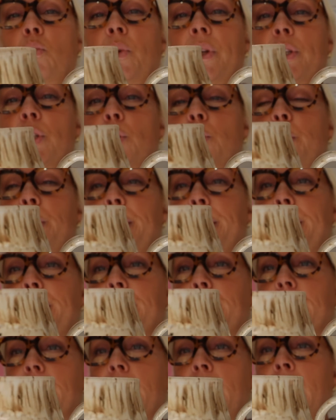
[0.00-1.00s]

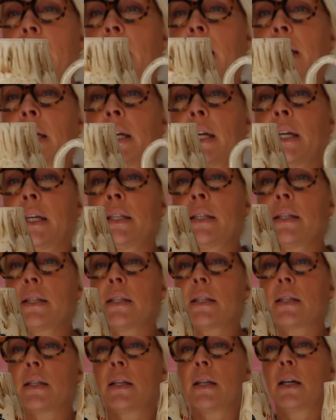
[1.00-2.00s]
Winterwood
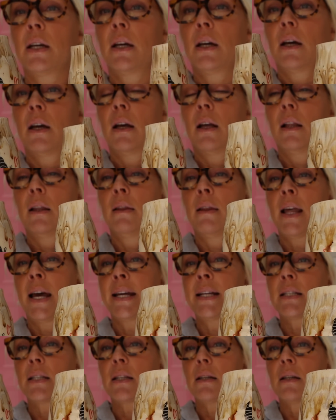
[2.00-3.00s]
and
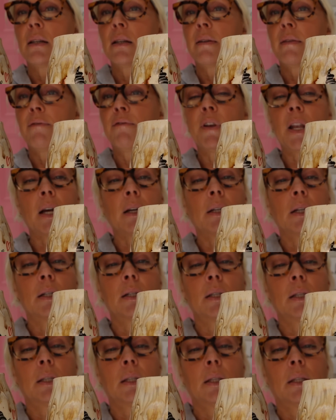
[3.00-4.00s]
Light
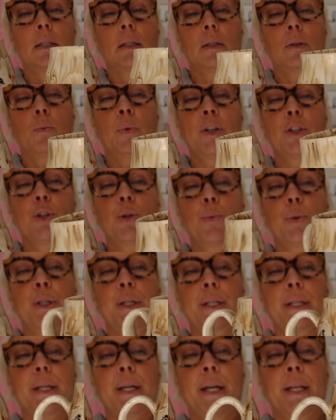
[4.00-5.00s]
Flux.
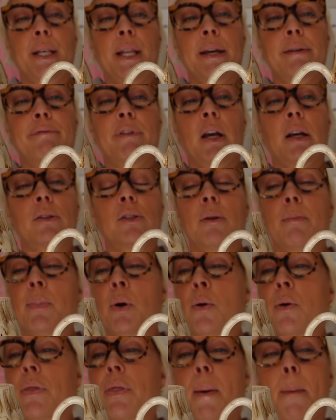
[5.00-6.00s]
Winterwood and Light Flux are
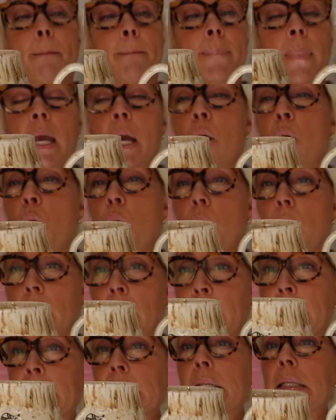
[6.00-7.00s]
both MAYCO
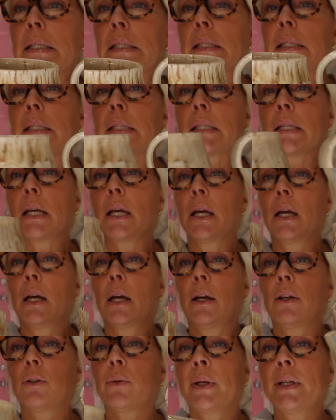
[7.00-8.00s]
glazes.
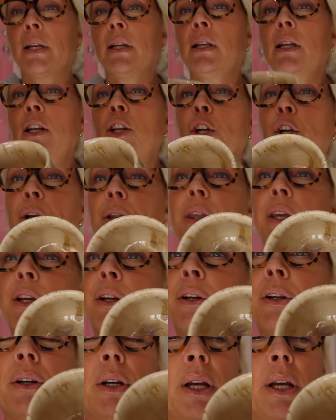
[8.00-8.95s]
So I did a little earthier,